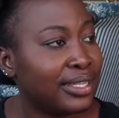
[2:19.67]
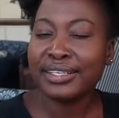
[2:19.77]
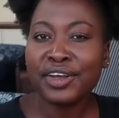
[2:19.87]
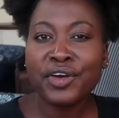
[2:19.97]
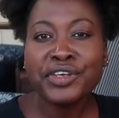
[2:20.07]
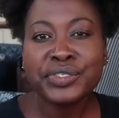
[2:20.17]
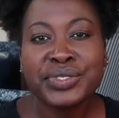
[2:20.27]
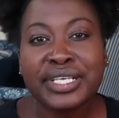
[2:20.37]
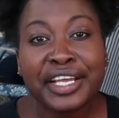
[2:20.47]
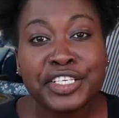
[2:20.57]
And the cost
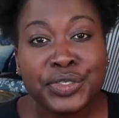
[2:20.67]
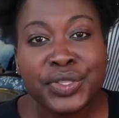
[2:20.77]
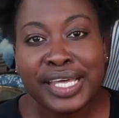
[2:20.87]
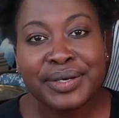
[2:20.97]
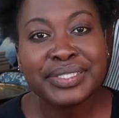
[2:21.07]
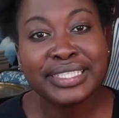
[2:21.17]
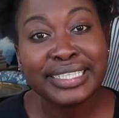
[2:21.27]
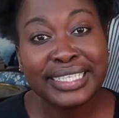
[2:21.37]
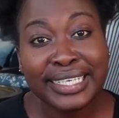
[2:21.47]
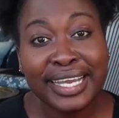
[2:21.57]
was like
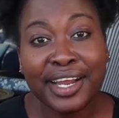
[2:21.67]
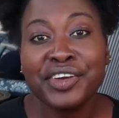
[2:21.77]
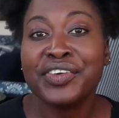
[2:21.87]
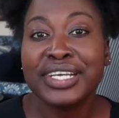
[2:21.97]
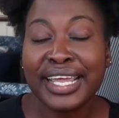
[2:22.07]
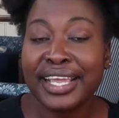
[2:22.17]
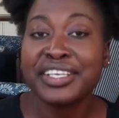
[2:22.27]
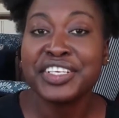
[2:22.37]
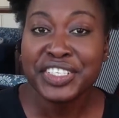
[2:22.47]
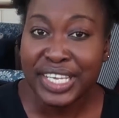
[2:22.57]
2,300
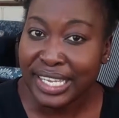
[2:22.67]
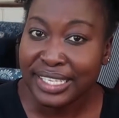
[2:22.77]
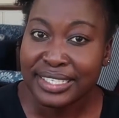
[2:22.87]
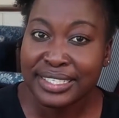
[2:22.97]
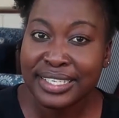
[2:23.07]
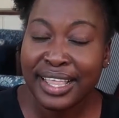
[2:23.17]
Kenya shillings.